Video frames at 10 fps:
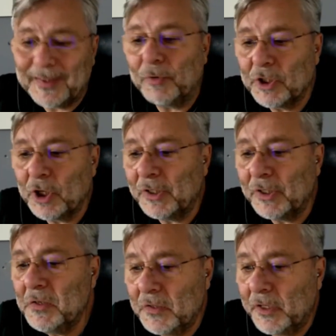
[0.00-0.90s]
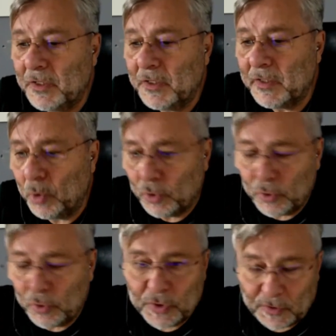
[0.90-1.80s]
So it's not necessarily the
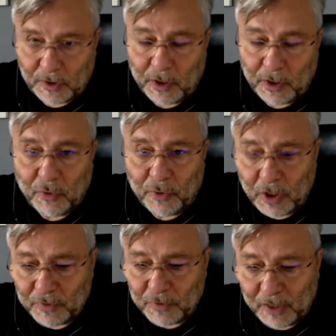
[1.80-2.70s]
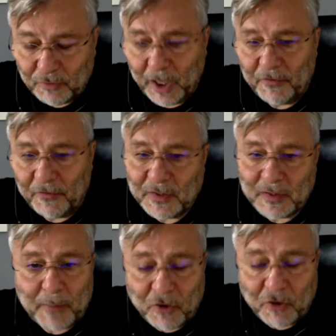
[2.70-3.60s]
Bluetooth you know that we have in